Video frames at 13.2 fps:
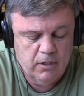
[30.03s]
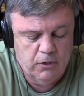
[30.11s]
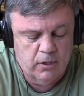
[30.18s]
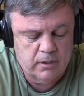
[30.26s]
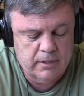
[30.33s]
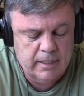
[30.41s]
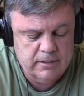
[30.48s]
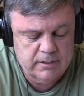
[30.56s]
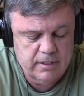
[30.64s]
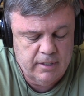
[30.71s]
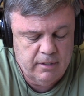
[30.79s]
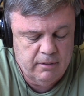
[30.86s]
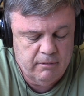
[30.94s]
your
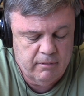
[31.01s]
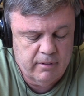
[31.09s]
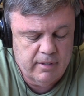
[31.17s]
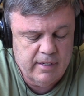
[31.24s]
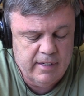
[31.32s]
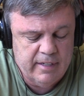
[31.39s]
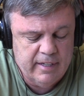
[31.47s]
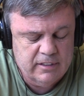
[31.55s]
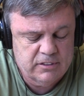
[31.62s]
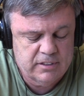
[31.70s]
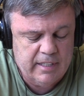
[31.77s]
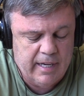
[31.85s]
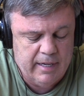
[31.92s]
destiny in
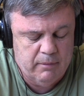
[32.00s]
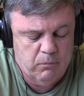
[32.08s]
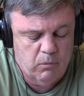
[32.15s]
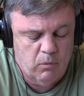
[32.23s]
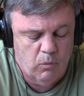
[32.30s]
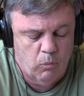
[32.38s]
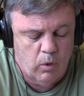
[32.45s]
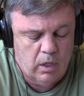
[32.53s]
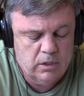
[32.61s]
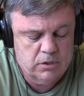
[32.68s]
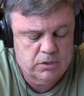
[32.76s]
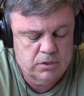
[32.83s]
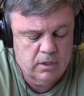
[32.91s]
this time
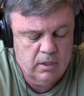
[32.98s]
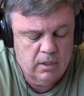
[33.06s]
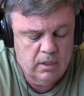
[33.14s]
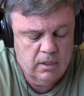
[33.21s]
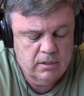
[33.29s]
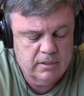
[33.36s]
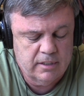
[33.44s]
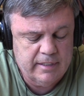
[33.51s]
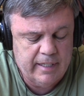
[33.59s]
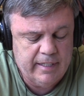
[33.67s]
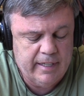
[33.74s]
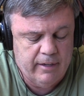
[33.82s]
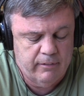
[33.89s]
was to
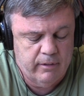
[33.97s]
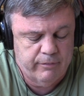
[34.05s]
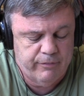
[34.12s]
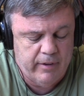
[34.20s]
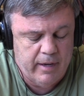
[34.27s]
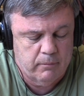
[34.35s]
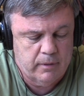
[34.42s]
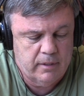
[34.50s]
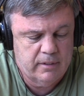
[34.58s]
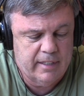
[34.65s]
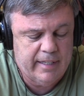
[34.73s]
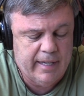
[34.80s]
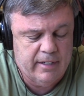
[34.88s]
take care of your family,
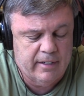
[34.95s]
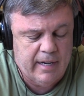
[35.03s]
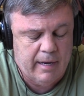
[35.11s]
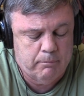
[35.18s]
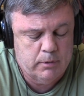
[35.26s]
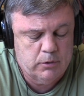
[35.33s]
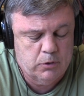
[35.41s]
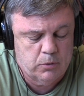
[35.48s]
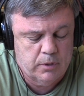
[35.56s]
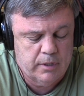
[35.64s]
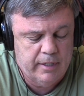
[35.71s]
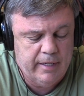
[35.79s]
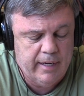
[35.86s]
to get an
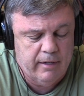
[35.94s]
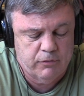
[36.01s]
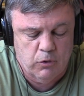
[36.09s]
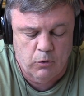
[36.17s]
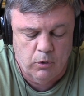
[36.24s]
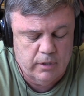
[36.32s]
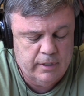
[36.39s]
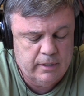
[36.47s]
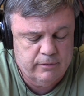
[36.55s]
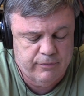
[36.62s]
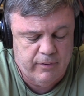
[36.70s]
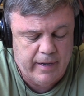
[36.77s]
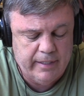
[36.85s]
opportunity after all
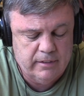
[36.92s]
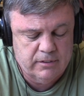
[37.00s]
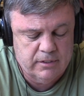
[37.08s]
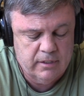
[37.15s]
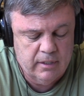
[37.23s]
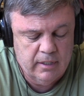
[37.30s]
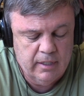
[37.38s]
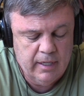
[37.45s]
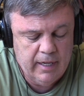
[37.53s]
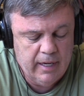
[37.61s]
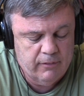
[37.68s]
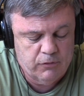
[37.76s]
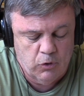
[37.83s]
these fights,
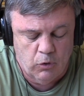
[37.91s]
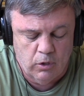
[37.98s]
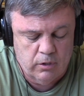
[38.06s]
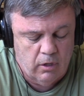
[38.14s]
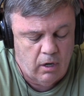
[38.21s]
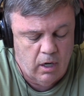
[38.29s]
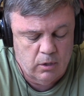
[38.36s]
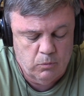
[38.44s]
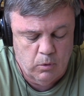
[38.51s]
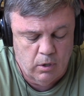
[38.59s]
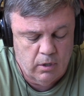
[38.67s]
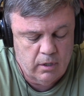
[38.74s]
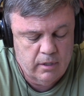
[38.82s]
after all the hard
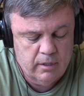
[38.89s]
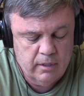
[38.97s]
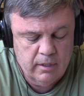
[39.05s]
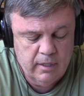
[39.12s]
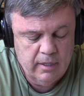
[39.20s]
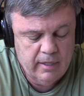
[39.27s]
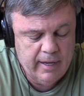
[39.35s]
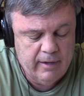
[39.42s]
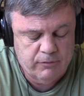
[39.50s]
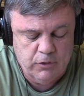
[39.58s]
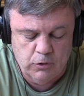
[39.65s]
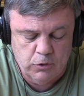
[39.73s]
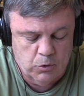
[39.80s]
work,
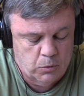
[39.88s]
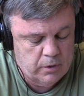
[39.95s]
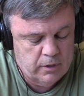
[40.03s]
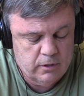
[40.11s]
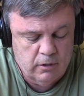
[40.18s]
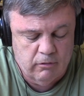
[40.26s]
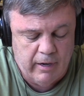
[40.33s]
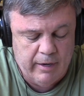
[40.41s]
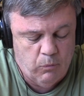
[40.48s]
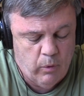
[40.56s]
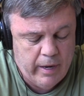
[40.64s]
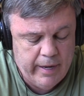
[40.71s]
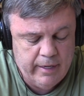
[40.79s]
after doing it the
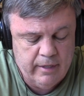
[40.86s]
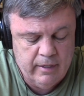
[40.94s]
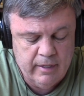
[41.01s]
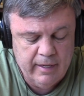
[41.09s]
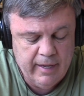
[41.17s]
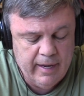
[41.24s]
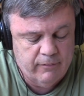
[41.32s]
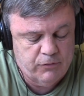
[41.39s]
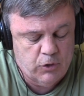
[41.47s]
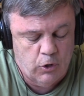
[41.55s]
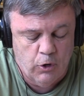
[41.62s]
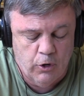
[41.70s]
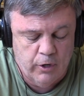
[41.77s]
right way,
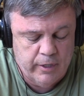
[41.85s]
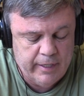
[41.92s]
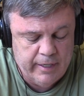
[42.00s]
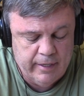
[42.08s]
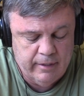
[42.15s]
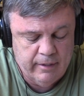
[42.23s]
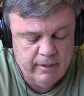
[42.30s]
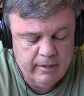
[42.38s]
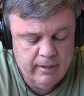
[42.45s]
after earning it,